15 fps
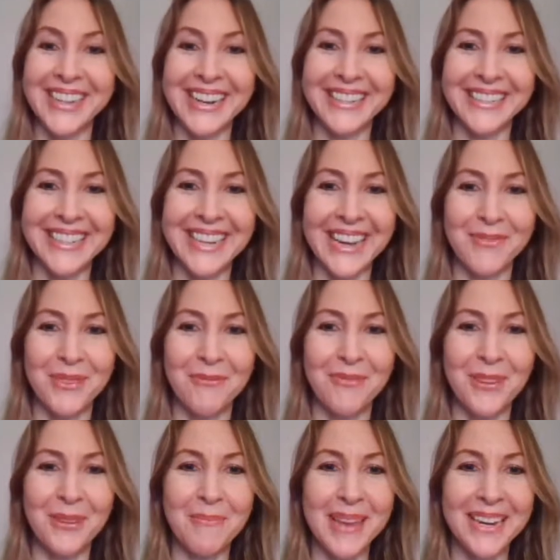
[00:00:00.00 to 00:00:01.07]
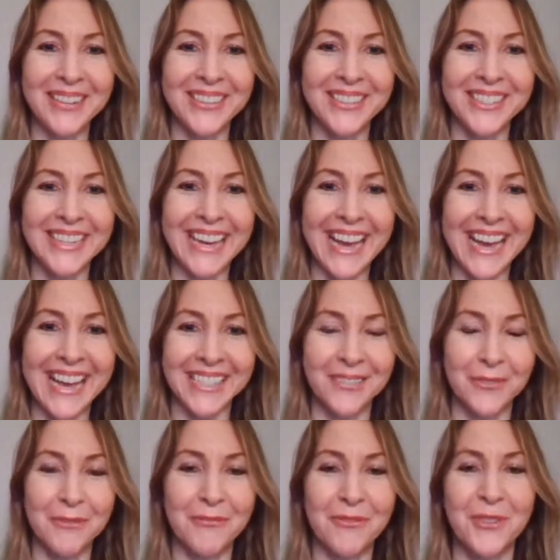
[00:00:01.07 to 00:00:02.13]
We are excited to have the filmmakers
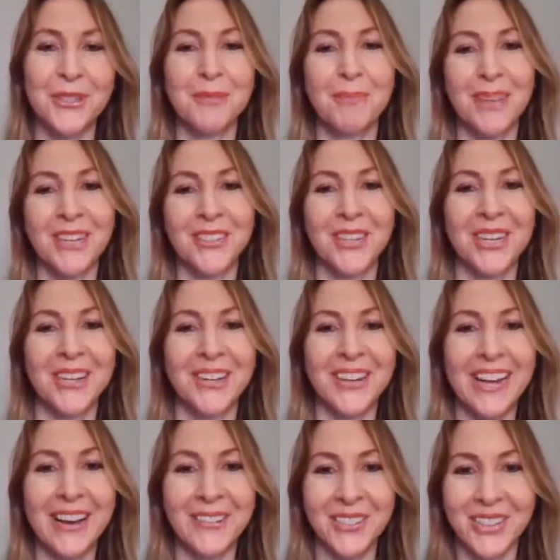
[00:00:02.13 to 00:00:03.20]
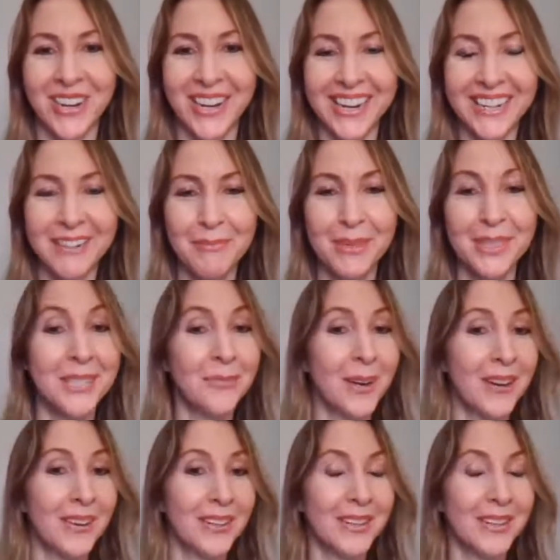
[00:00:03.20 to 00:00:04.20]
and cast from First Blush here at Outshine.